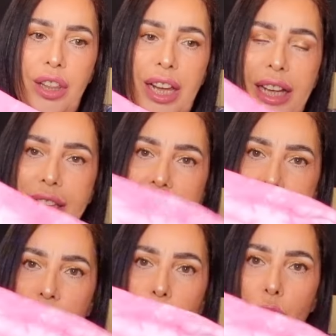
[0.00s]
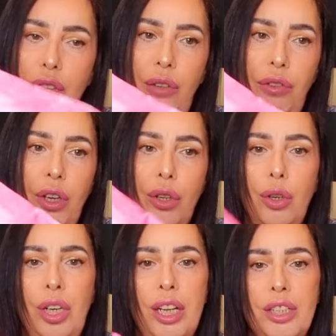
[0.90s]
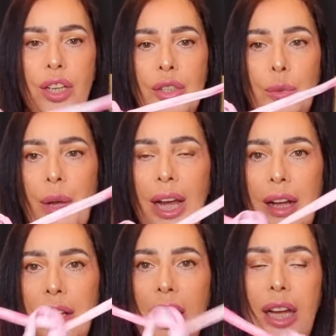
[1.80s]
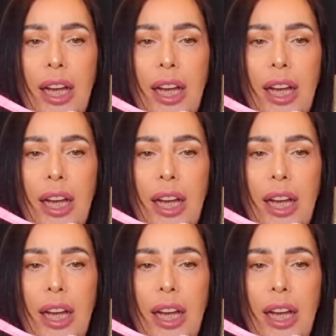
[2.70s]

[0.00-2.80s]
They had this in all different colours as well